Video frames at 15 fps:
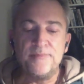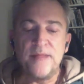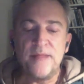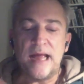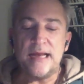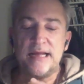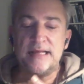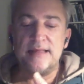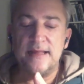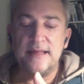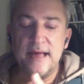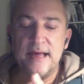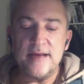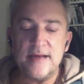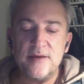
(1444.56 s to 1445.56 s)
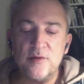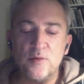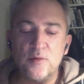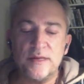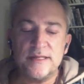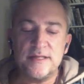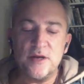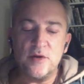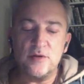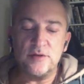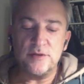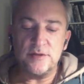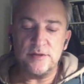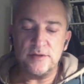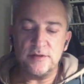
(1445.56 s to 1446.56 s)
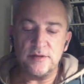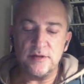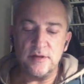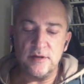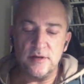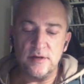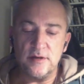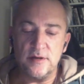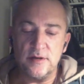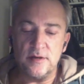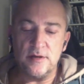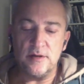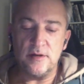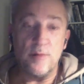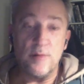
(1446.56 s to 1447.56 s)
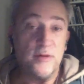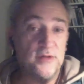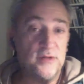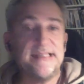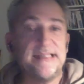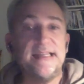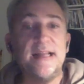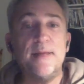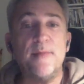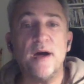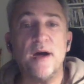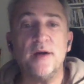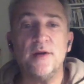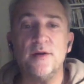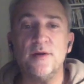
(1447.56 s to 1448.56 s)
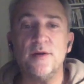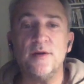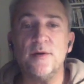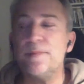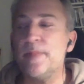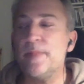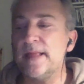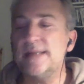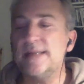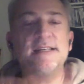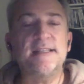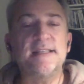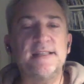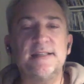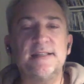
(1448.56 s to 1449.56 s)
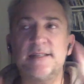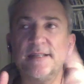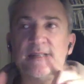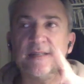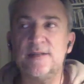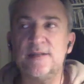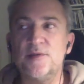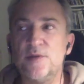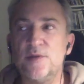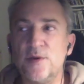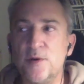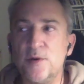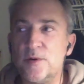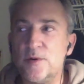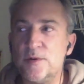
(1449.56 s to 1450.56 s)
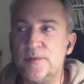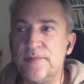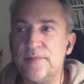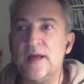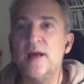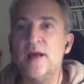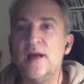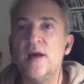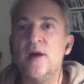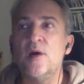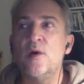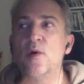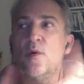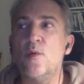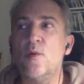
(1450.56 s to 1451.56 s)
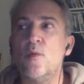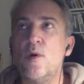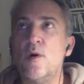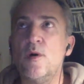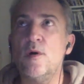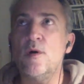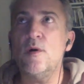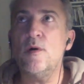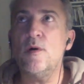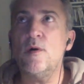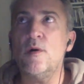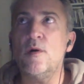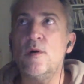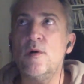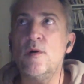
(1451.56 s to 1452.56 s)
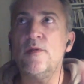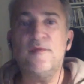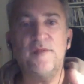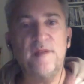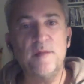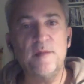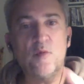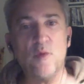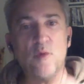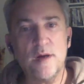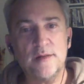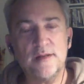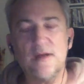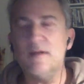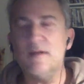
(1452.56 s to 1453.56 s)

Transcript: And at the end, we talked about cinema. She didn't know the film was.